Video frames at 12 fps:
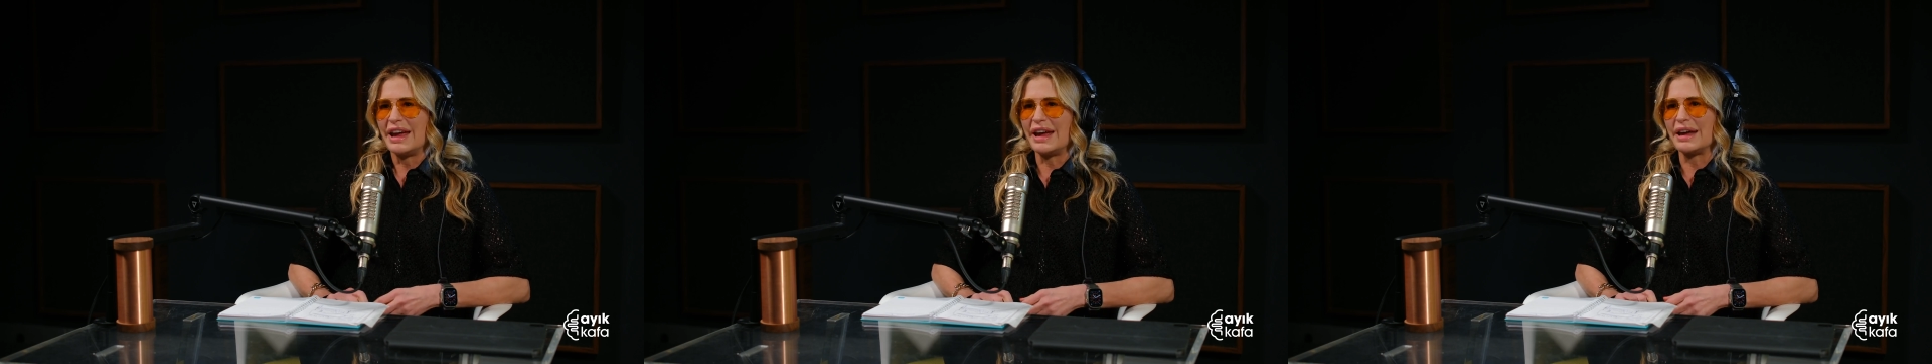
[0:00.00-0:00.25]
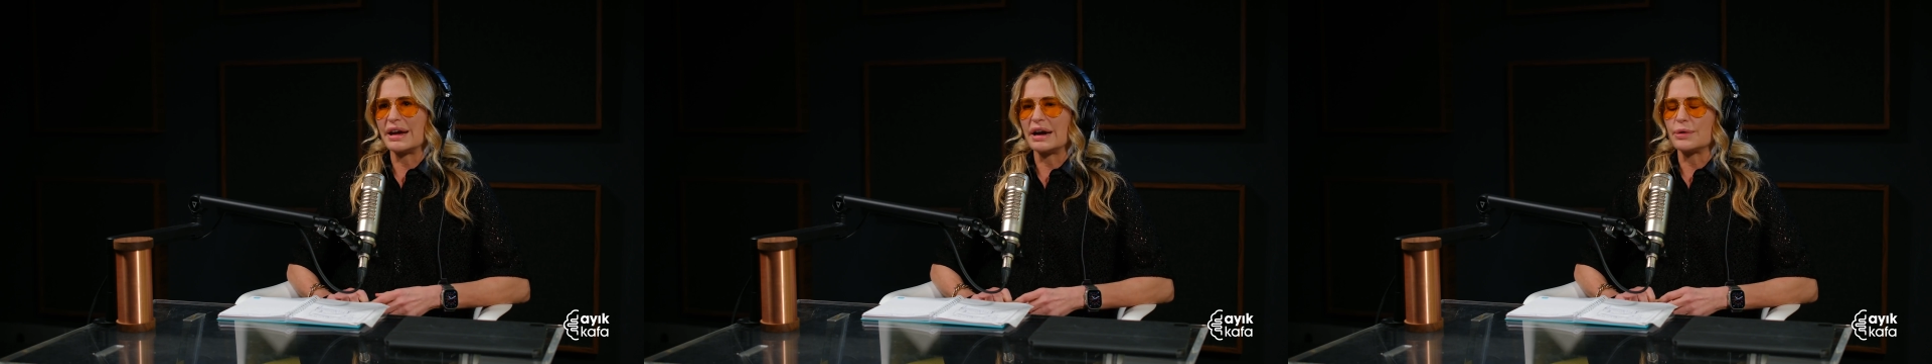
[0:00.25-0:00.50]

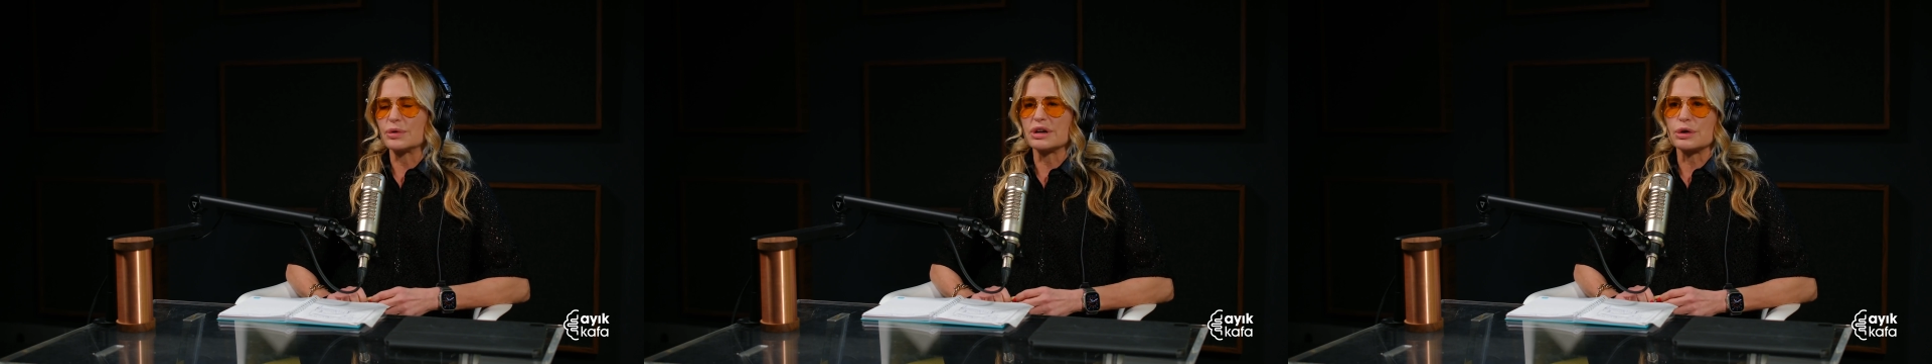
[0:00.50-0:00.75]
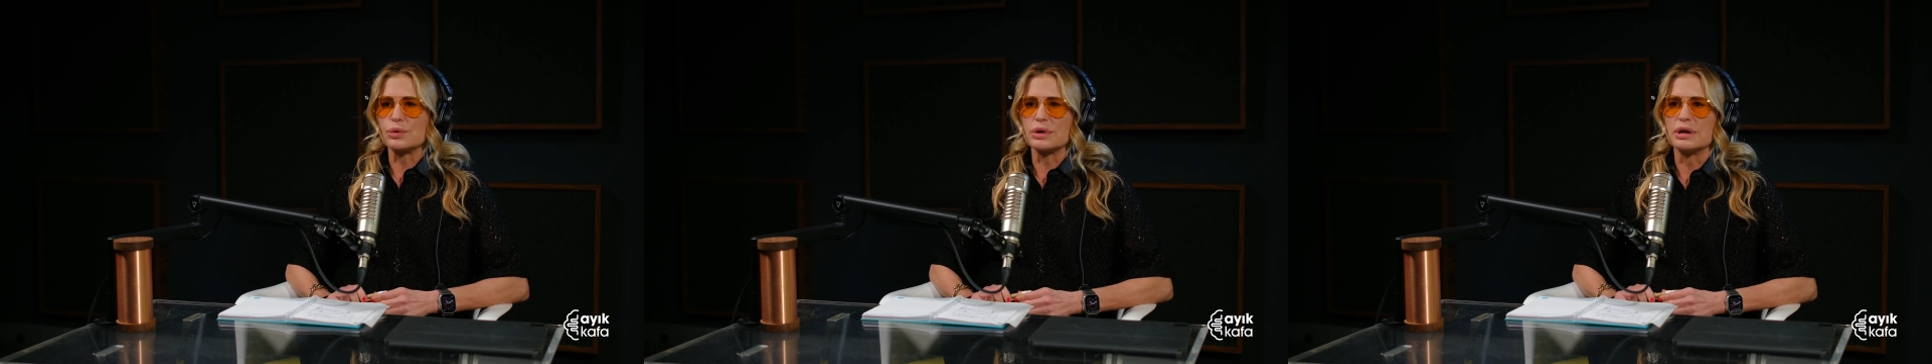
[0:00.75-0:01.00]
hey, I want
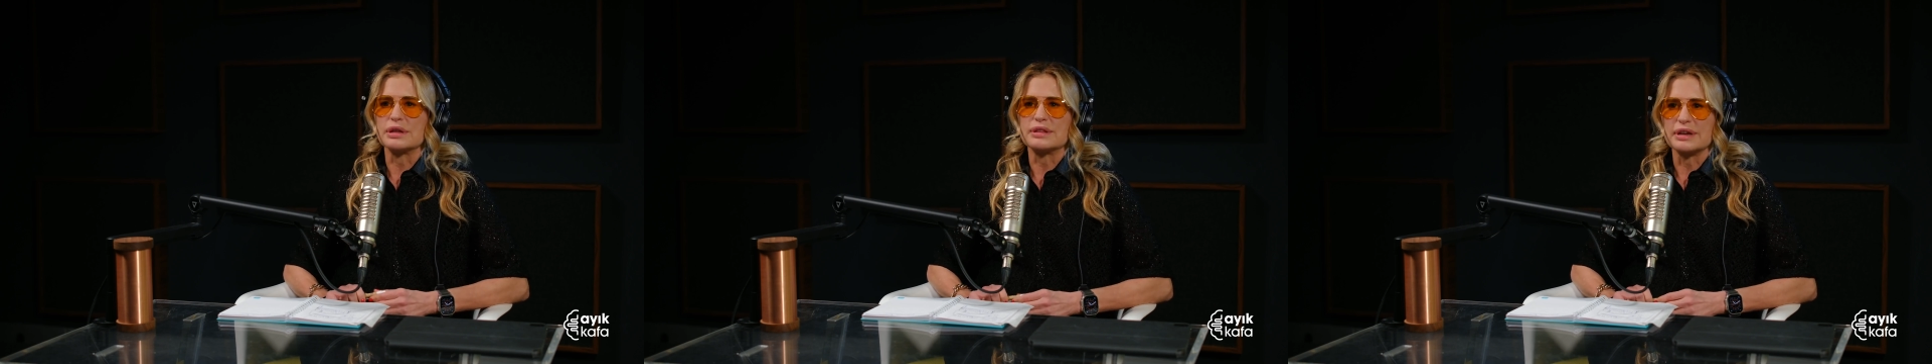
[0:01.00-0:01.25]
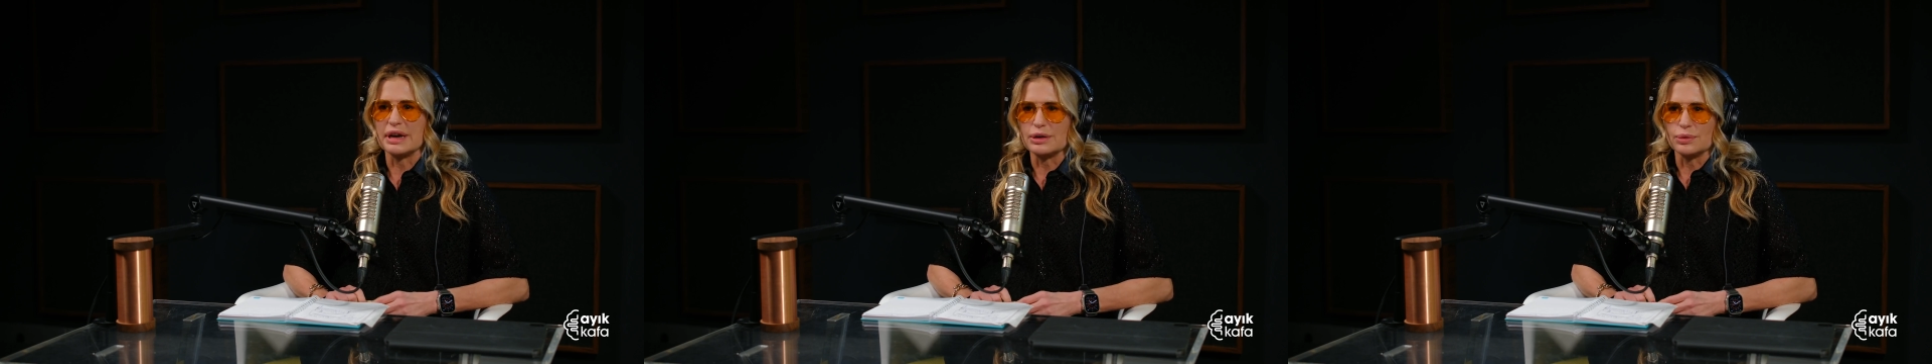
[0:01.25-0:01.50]
to
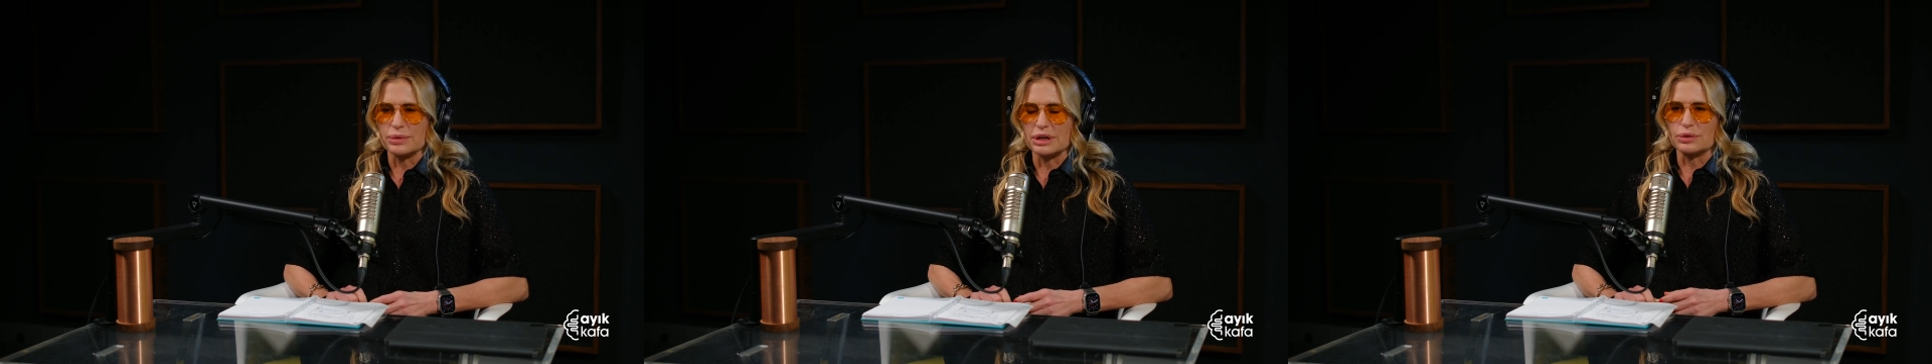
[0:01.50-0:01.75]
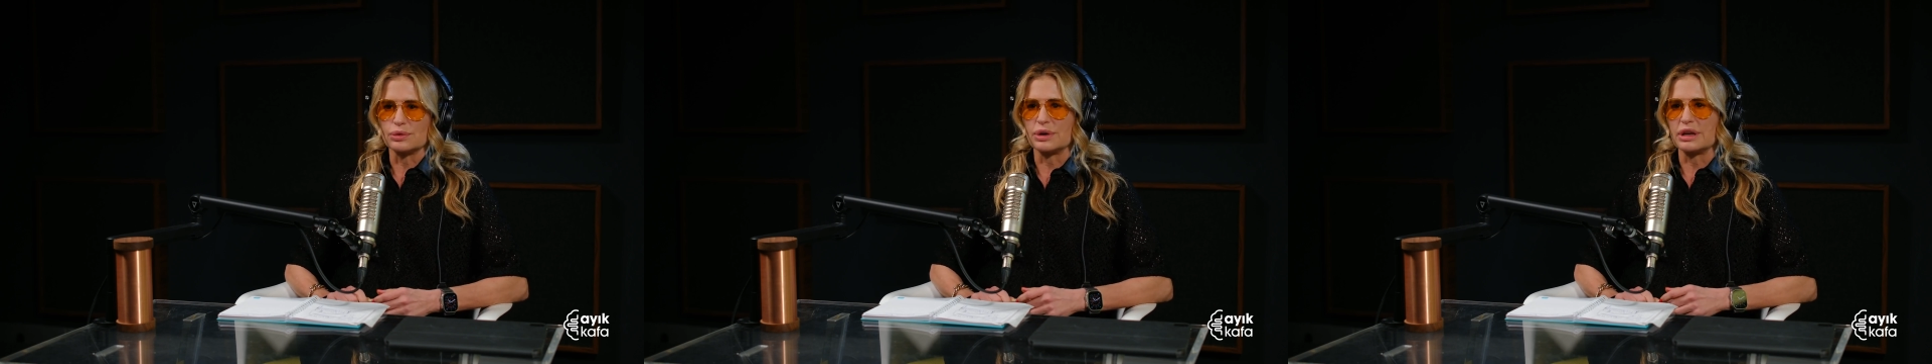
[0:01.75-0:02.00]
quit and I don't want
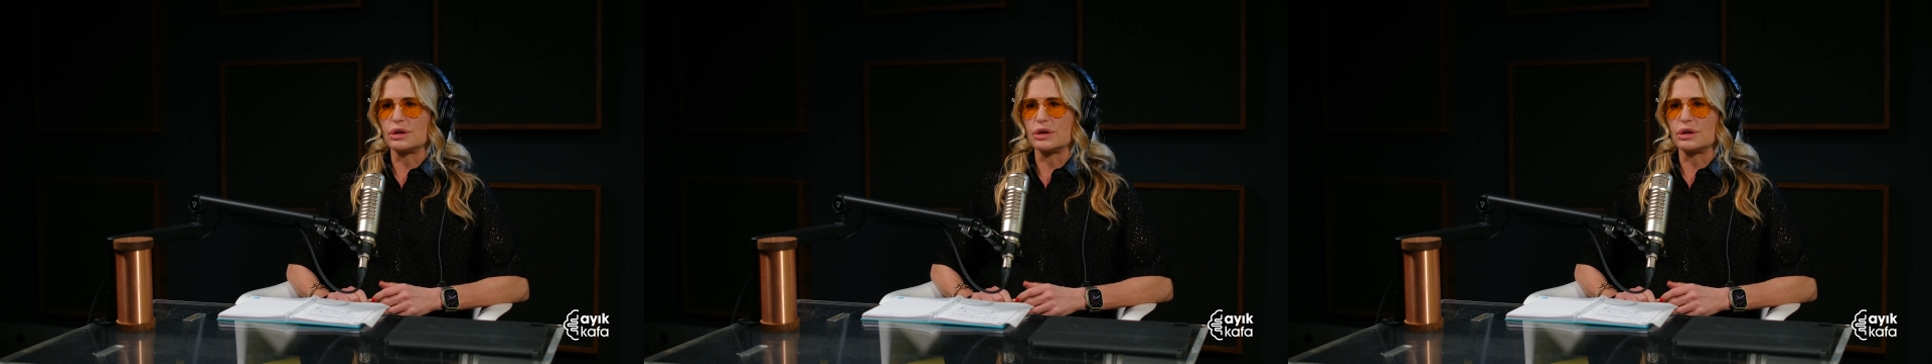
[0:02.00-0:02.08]
to do